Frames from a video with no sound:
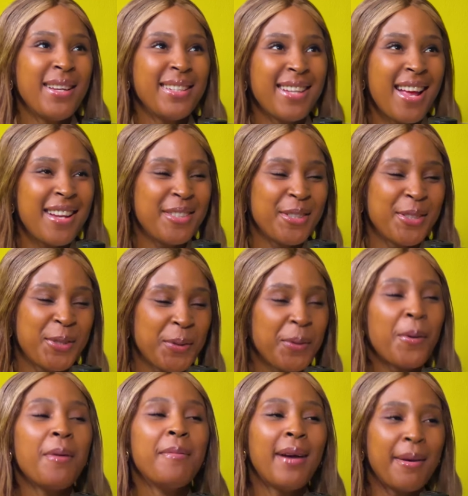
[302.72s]
my dad used to
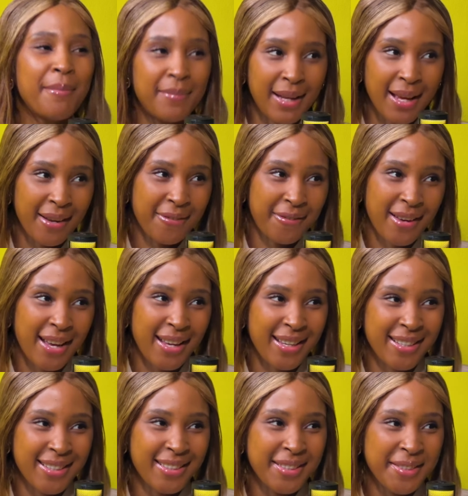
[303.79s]
go by
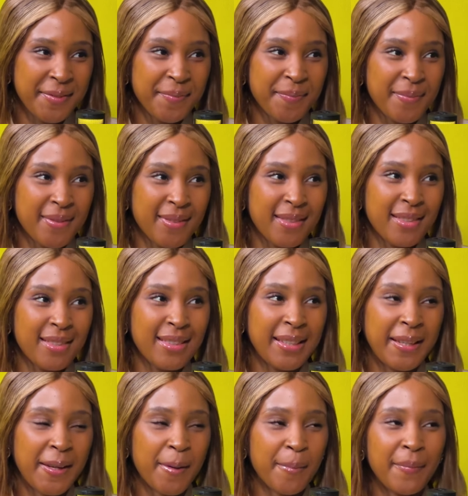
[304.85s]
blackfire
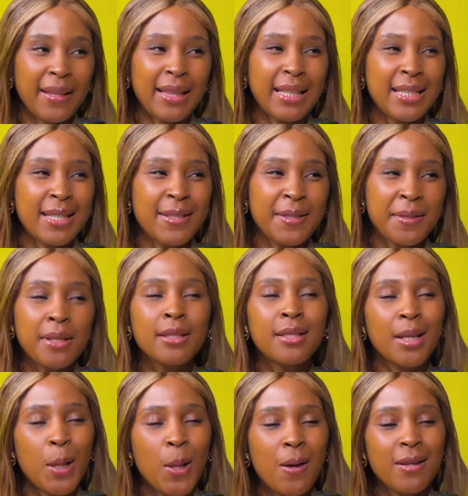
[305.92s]
yeah, but it's it's
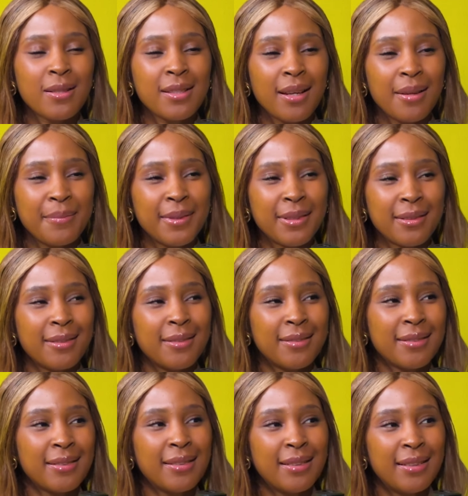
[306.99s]
a long time
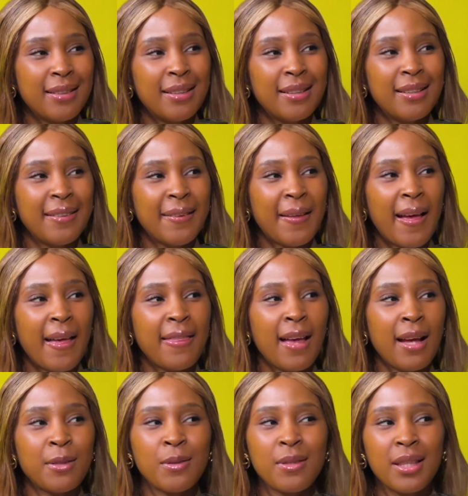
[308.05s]
ago. I
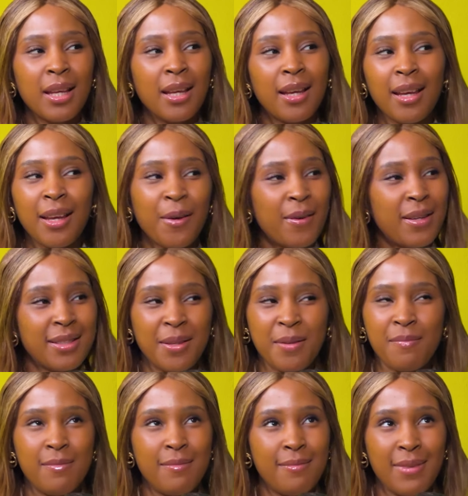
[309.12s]
I don't think he wasn't
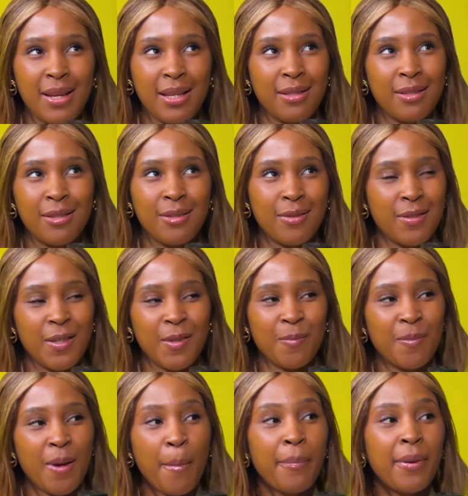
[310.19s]

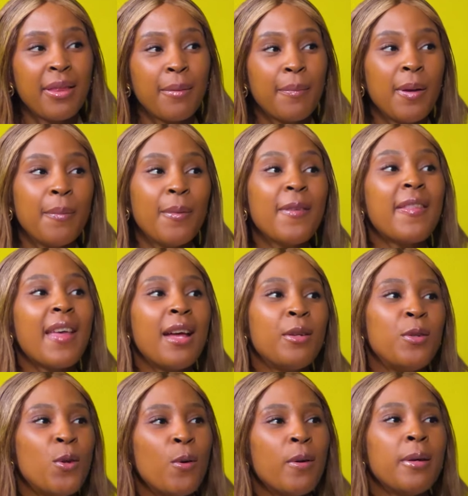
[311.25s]
mainstream. But the people that
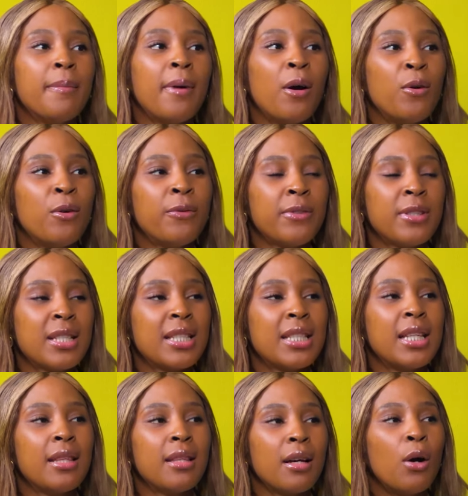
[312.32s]
know him are
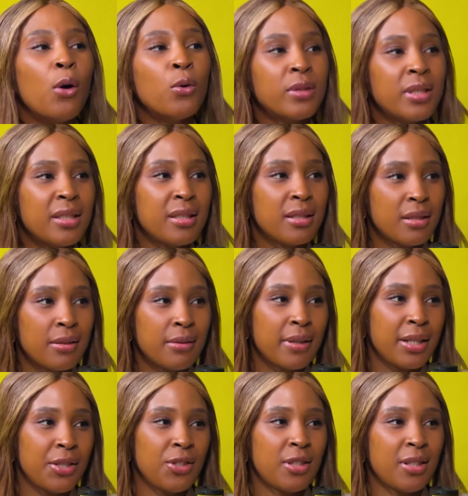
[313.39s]
obviously the older
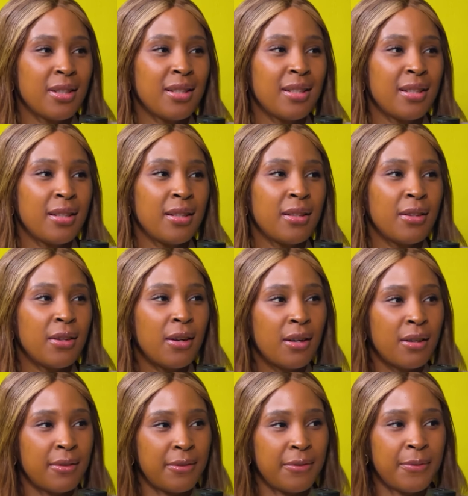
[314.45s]
generation
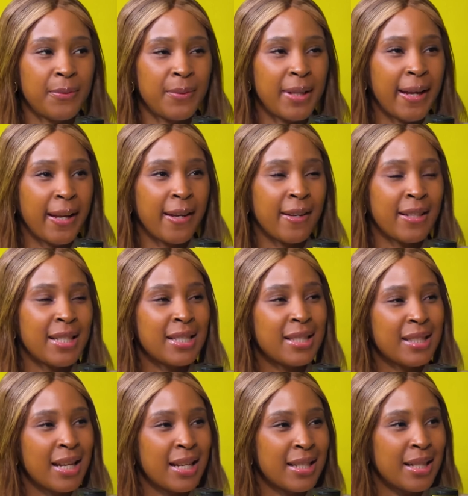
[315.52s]
of like
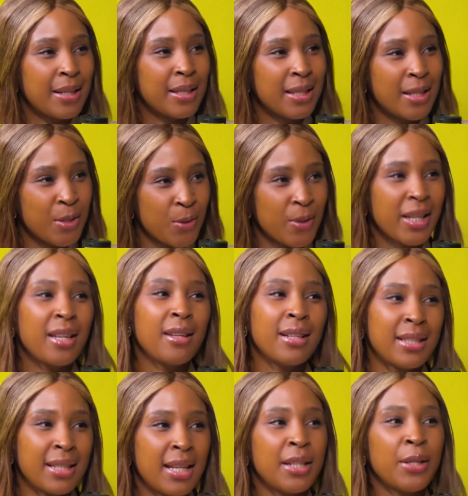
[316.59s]
Anastana, Anaroki,
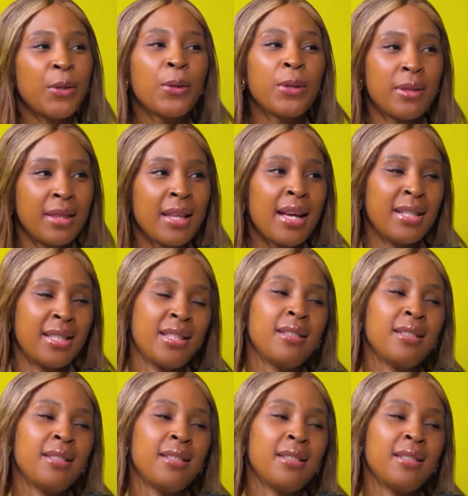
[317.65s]
Anani, that